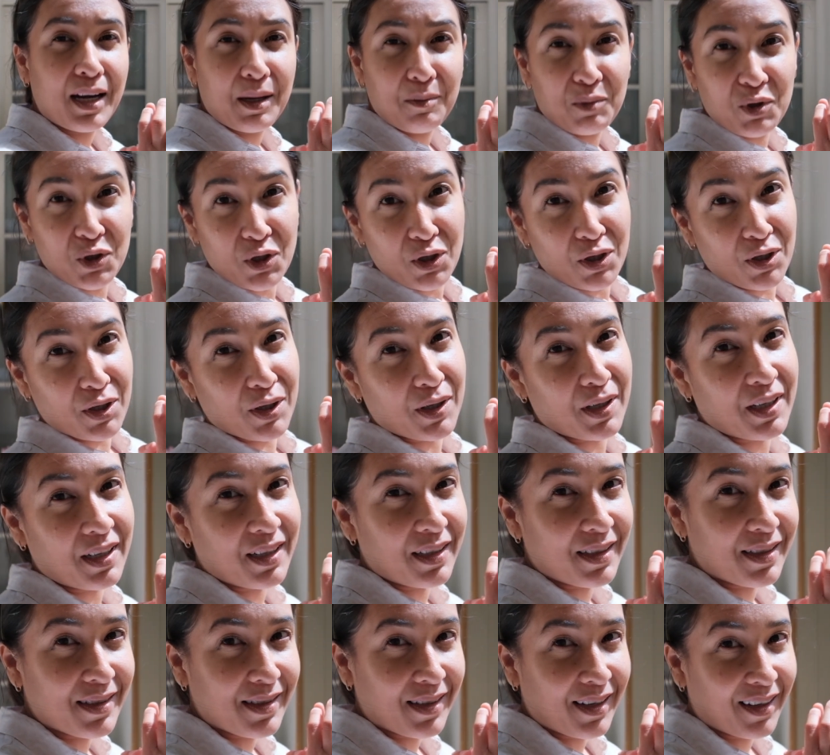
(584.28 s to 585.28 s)
I'm sure
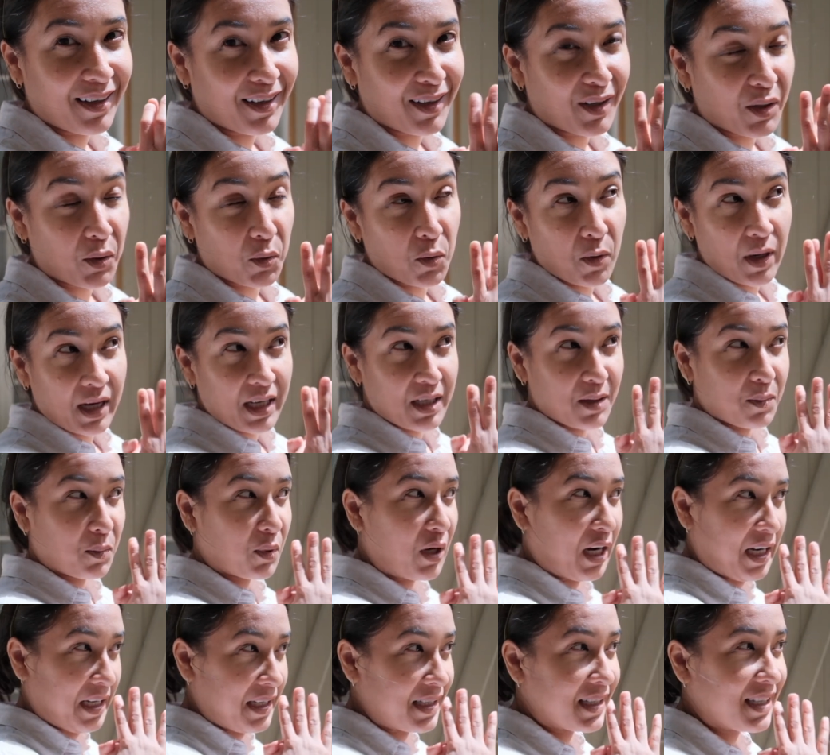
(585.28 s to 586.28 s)
it's quite
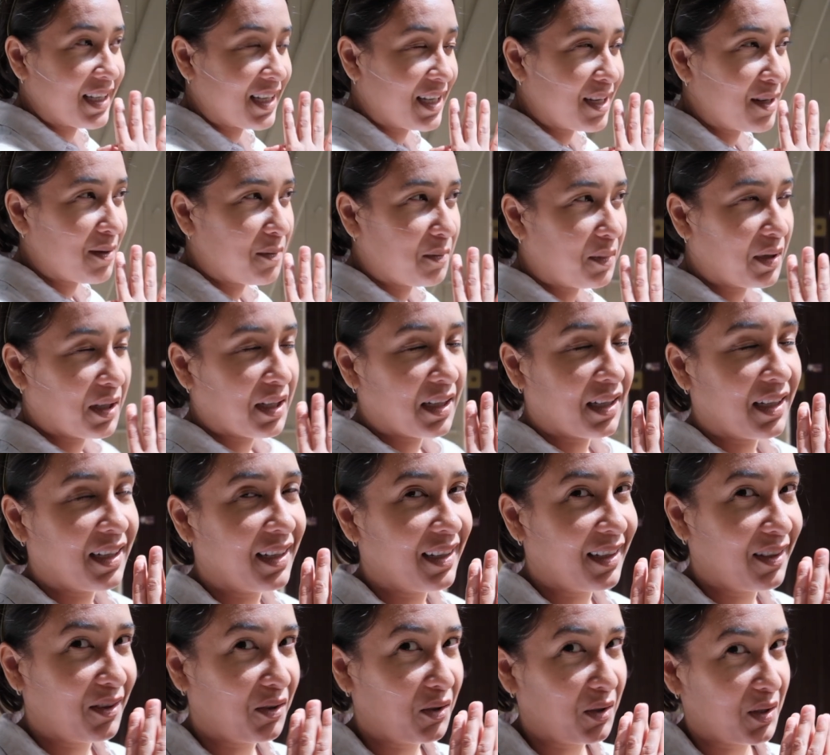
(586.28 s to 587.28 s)
pricey, but
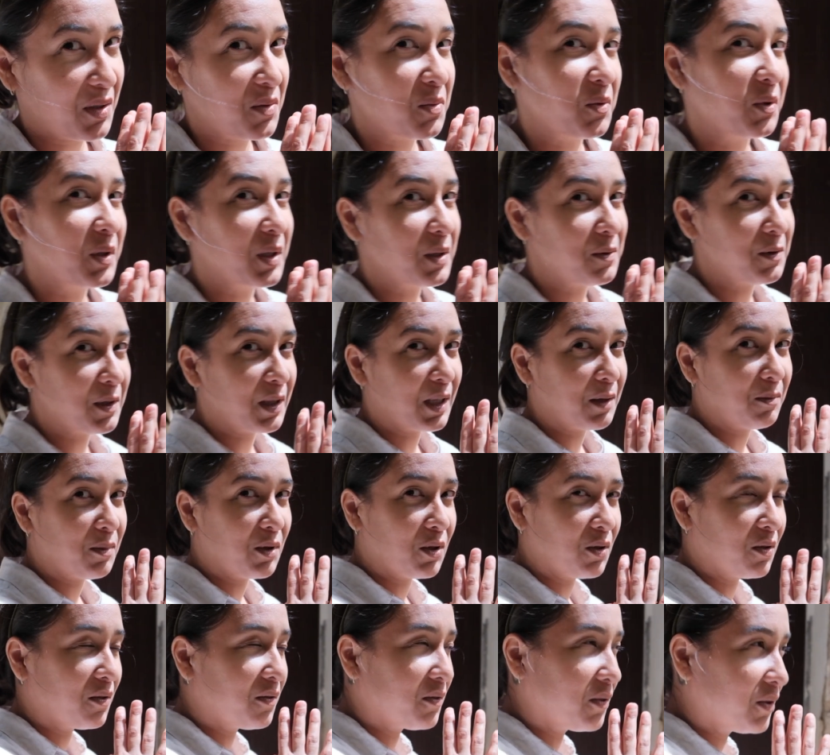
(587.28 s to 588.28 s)
it looks really
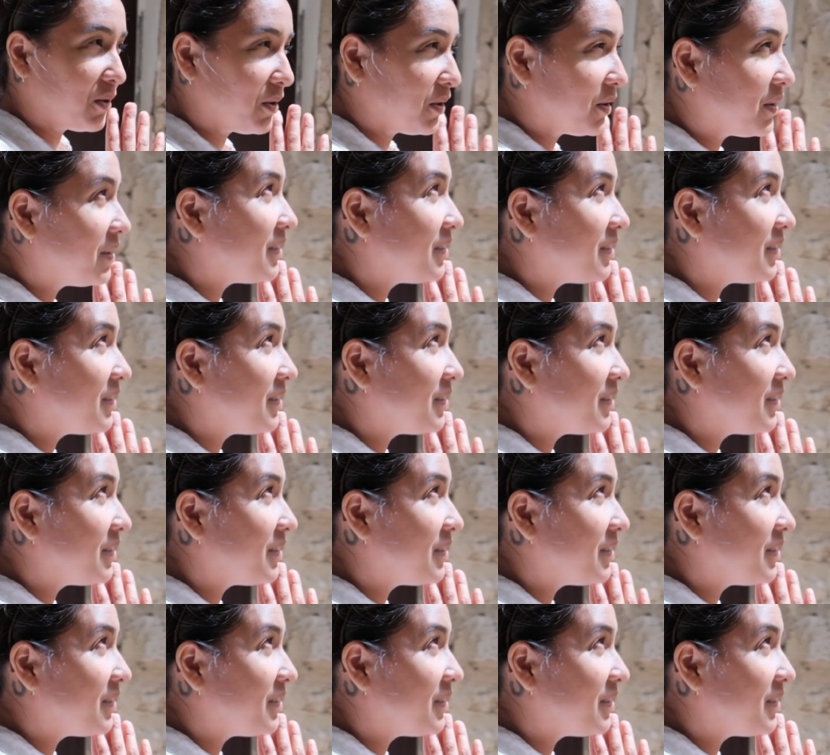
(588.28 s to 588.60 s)
beautiful.